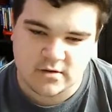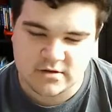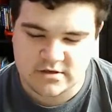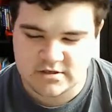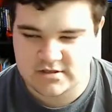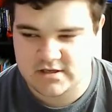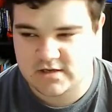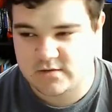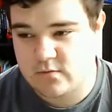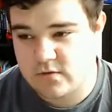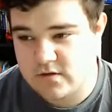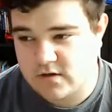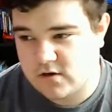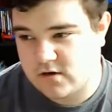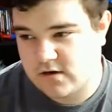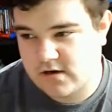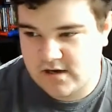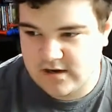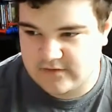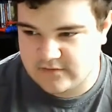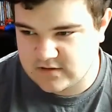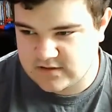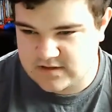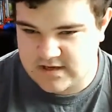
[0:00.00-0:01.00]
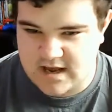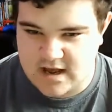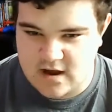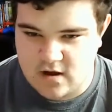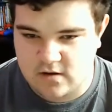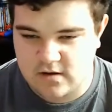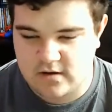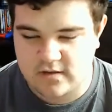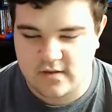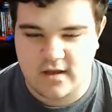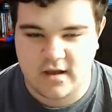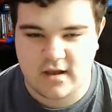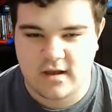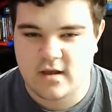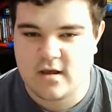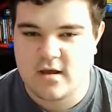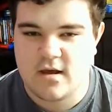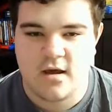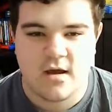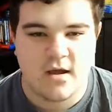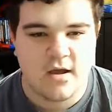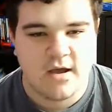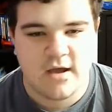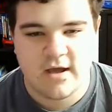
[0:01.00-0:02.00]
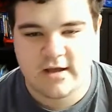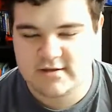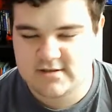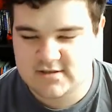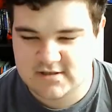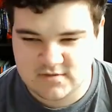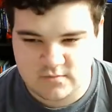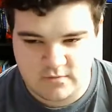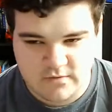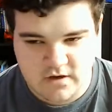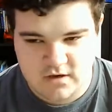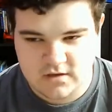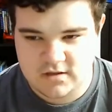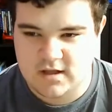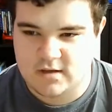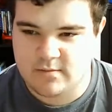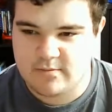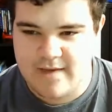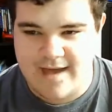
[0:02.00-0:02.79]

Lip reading: And she's like, well, you're in a different town. And, like, it's this weird, like,